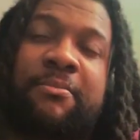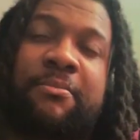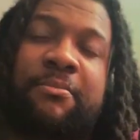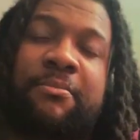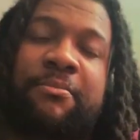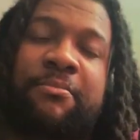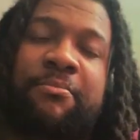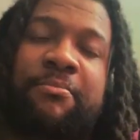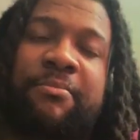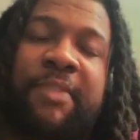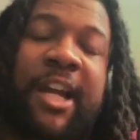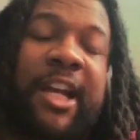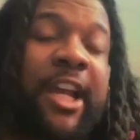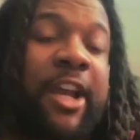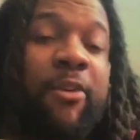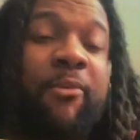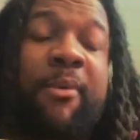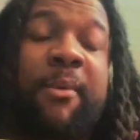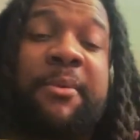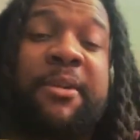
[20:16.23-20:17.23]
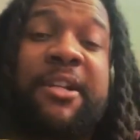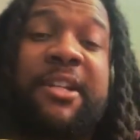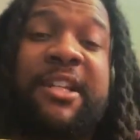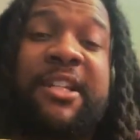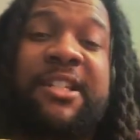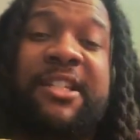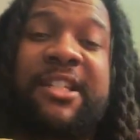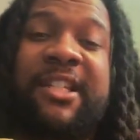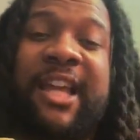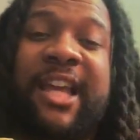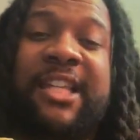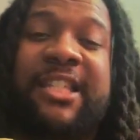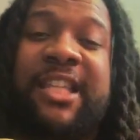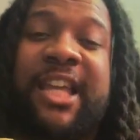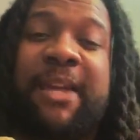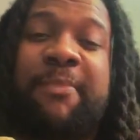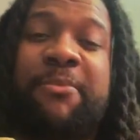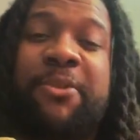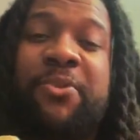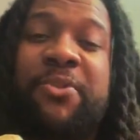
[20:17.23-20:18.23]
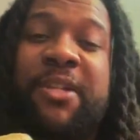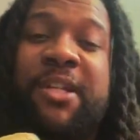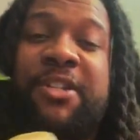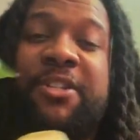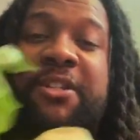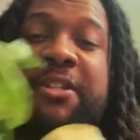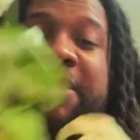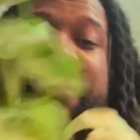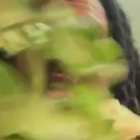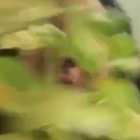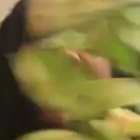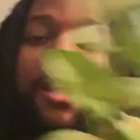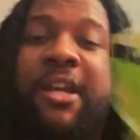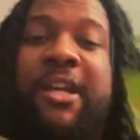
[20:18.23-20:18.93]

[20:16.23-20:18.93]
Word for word: Mm, I can't remember Denise's last name, musician.